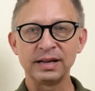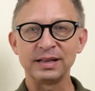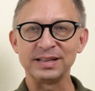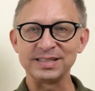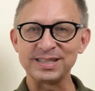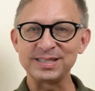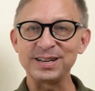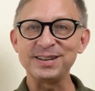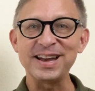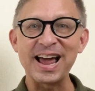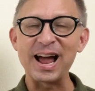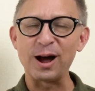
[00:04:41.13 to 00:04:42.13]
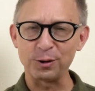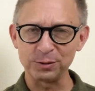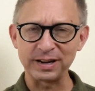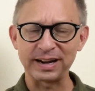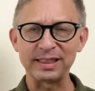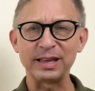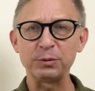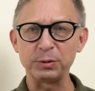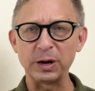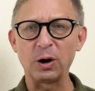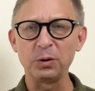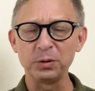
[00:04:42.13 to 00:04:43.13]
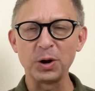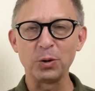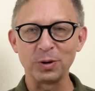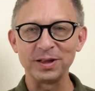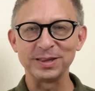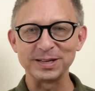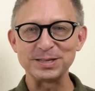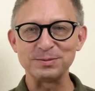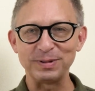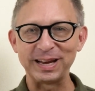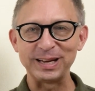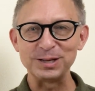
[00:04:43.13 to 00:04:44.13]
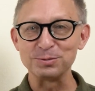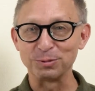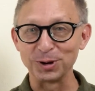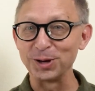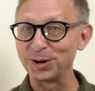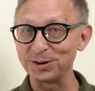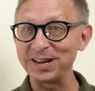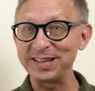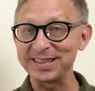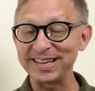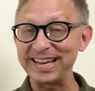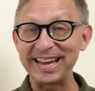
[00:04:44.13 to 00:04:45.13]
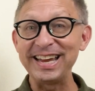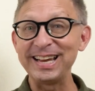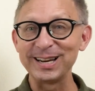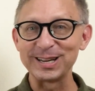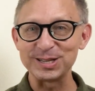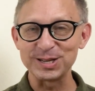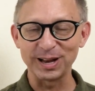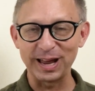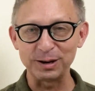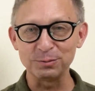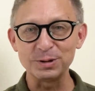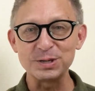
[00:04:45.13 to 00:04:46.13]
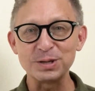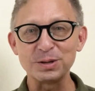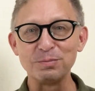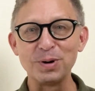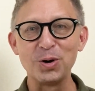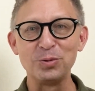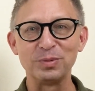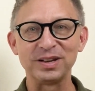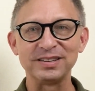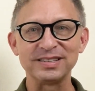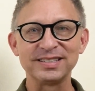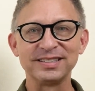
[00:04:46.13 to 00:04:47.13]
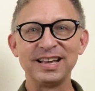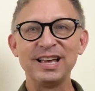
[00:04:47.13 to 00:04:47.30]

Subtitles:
This is a noun, and I think we all know what this means. We're learning the English language at the moment.